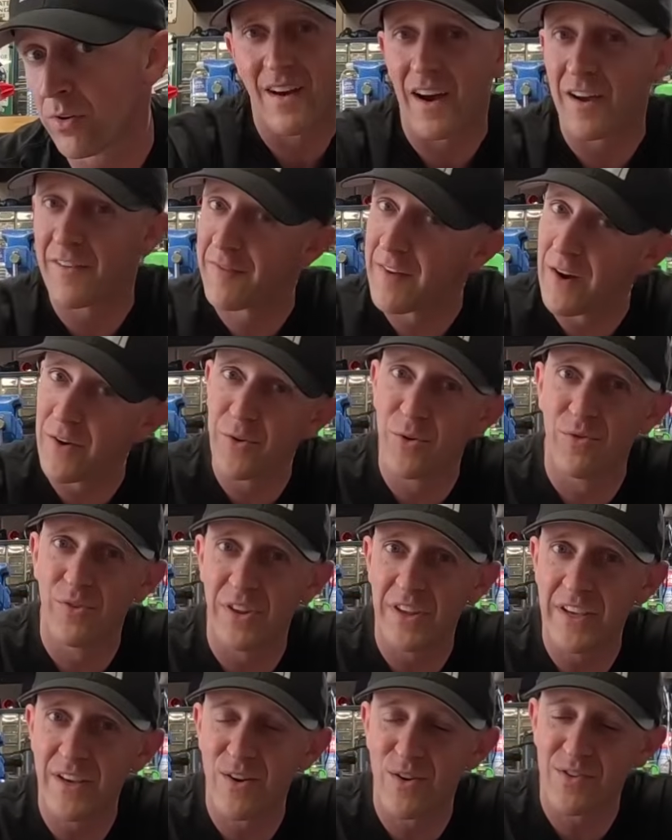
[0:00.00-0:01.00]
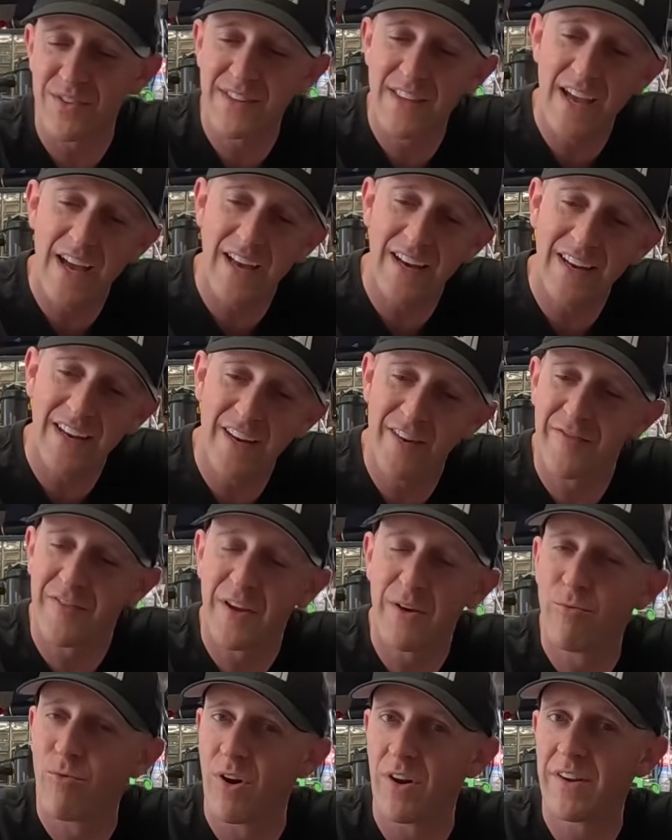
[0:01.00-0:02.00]
I found over the years that if they
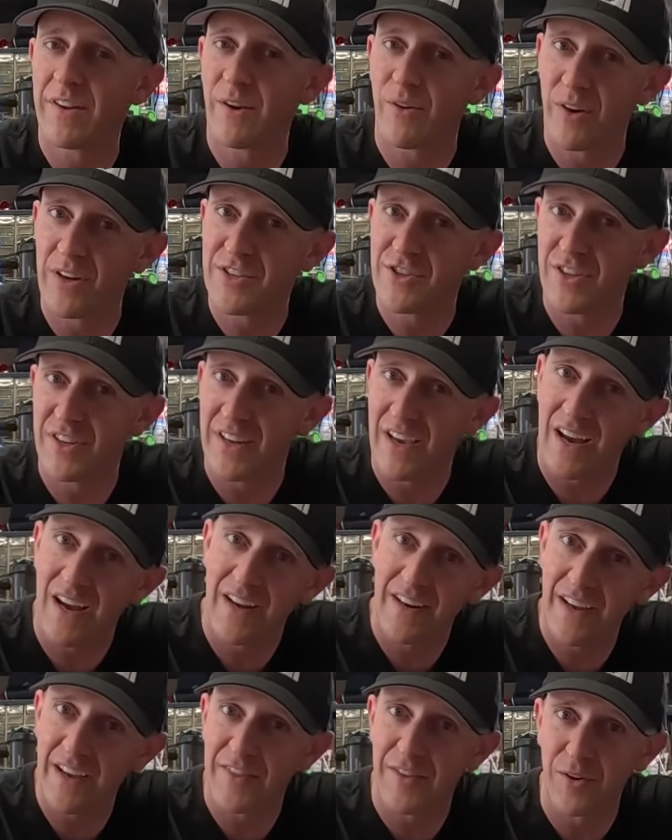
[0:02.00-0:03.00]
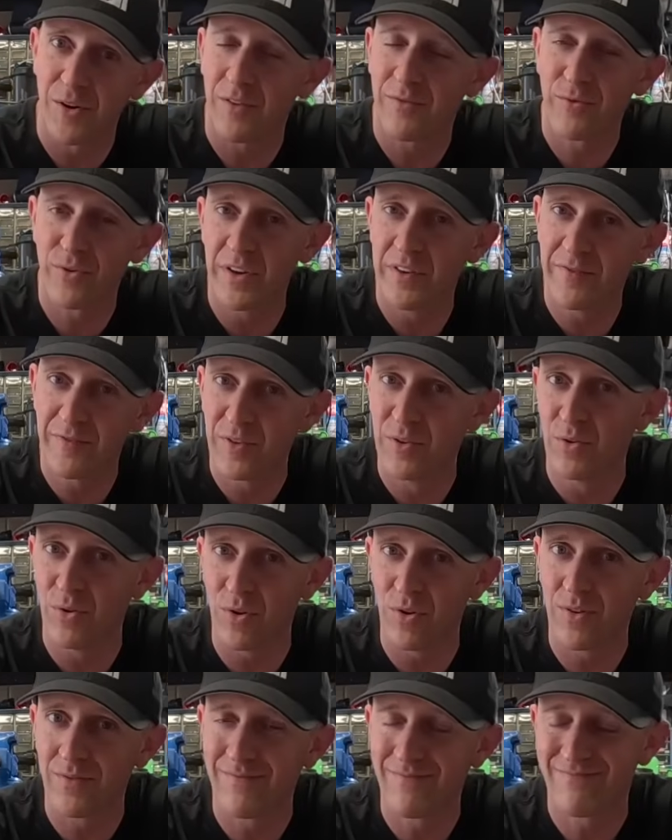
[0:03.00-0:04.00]
run their engine on ethanol free
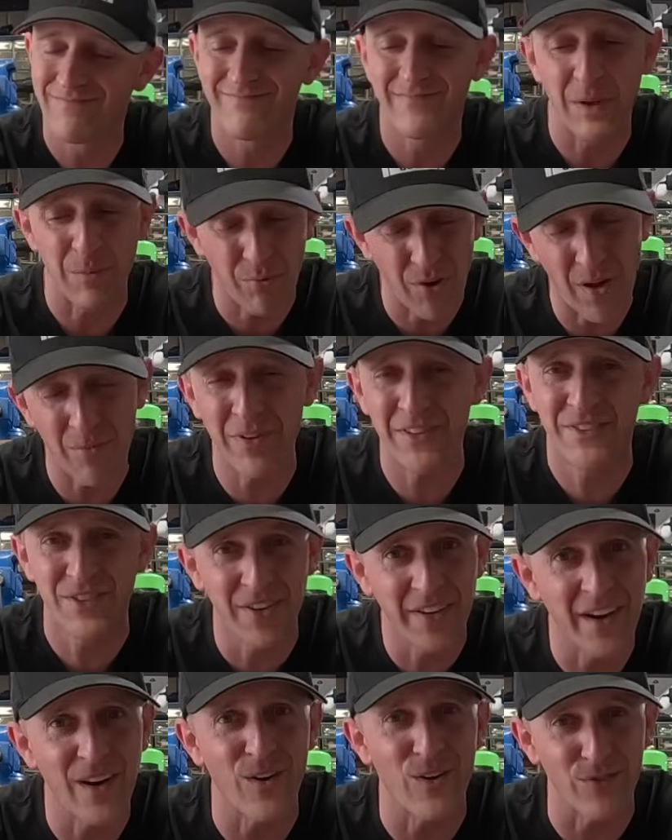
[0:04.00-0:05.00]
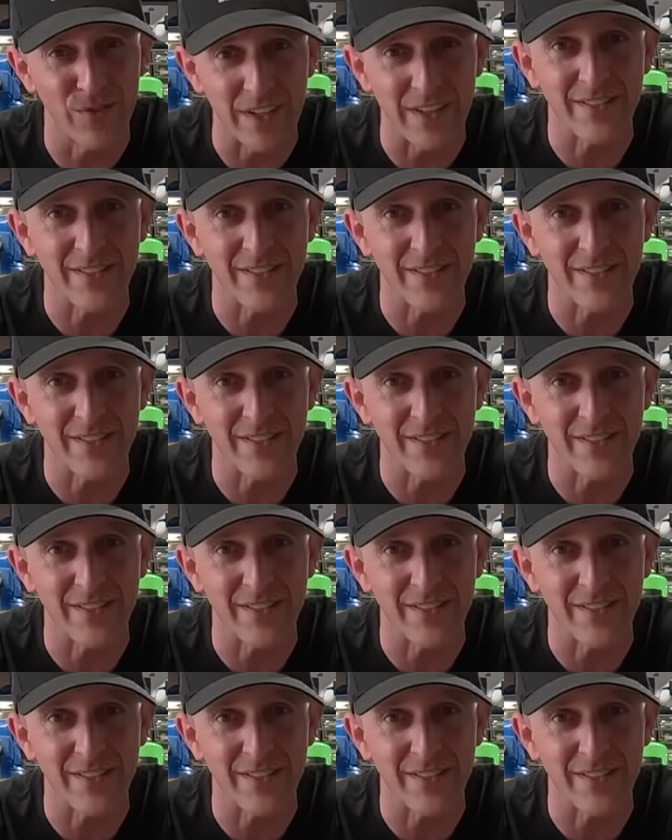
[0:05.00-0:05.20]
fuel, they probably took care of it.